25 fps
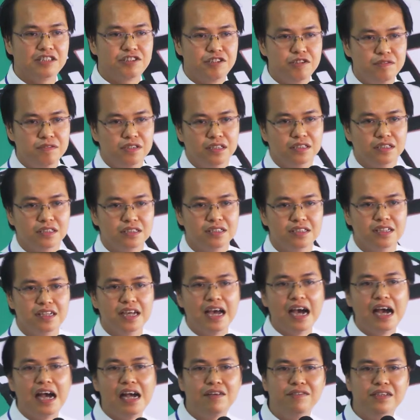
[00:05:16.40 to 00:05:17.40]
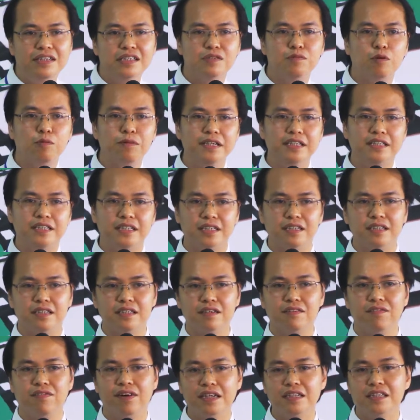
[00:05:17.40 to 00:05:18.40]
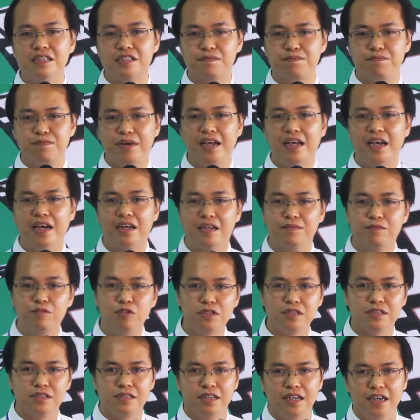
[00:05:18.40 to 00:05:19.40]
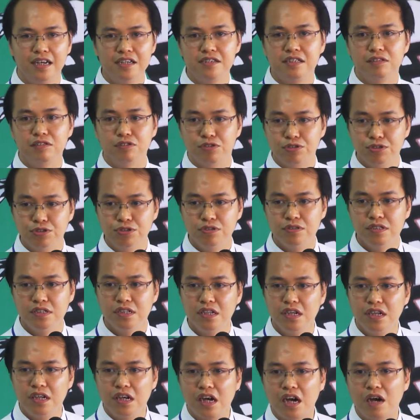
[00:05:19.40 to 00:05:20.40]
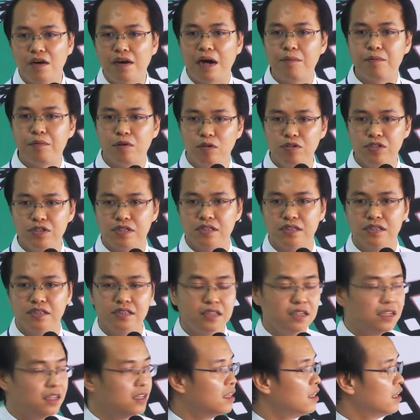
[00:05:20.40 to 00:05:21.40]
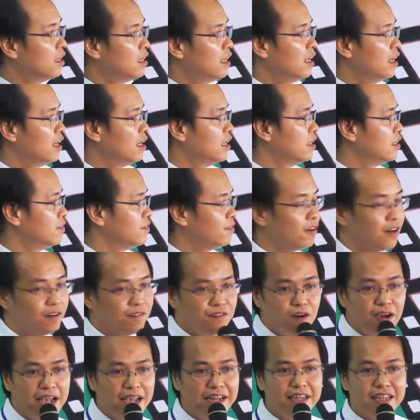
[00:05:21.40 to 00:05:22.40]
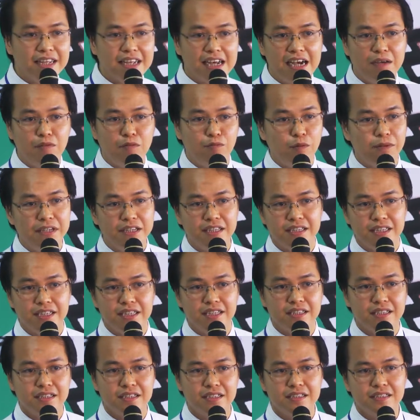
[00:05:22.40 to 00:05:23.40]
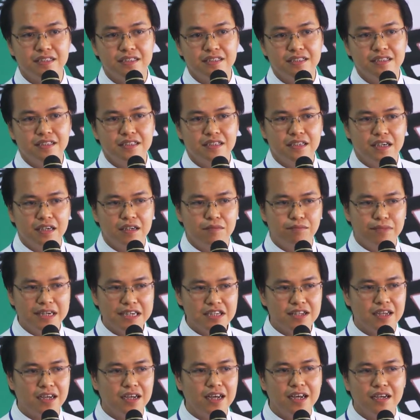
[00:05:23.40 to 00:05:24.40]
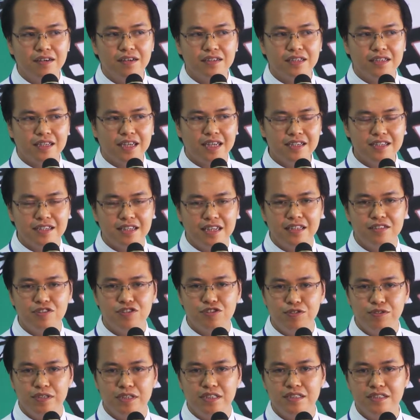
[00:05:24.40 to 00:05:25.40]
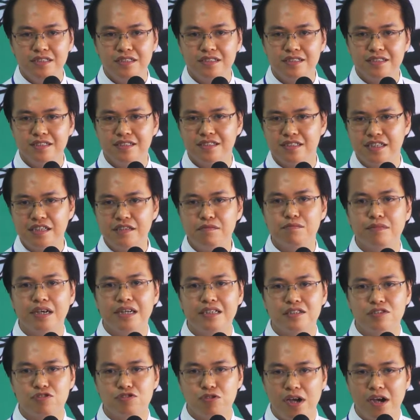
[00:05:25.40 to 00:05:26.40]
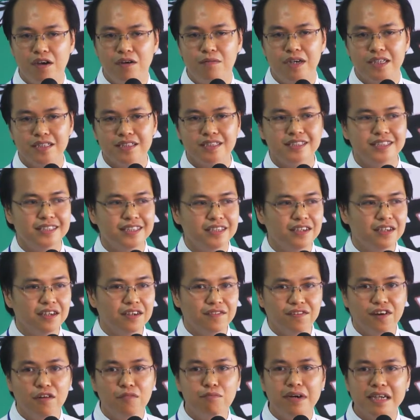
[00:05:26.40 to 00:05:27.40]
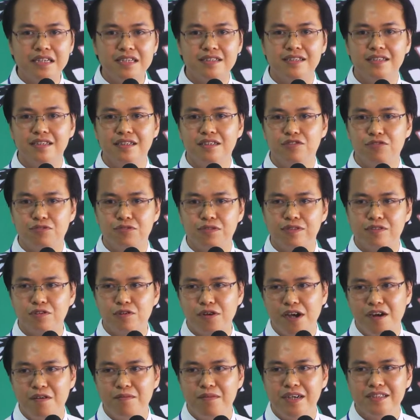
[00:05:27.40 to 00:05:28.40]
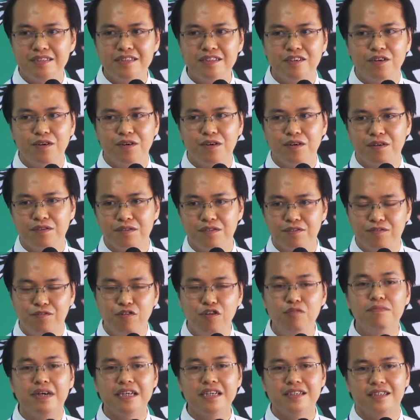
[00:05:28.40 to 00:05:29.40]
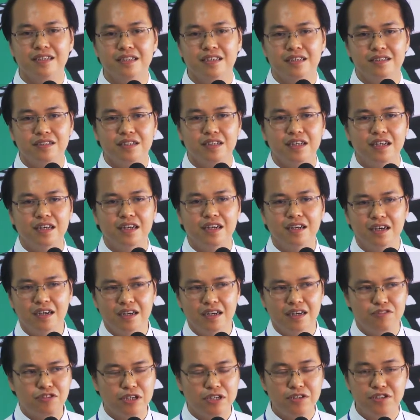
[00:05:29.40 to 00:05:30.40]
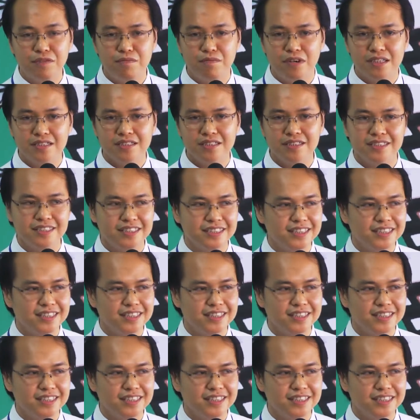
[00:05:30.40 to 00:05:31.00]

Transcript: students having mobility funded by HUST go upwards for any kind of mobility. Master exchange student, 6 months, 12 months, for master 12 months, or full master 20 months.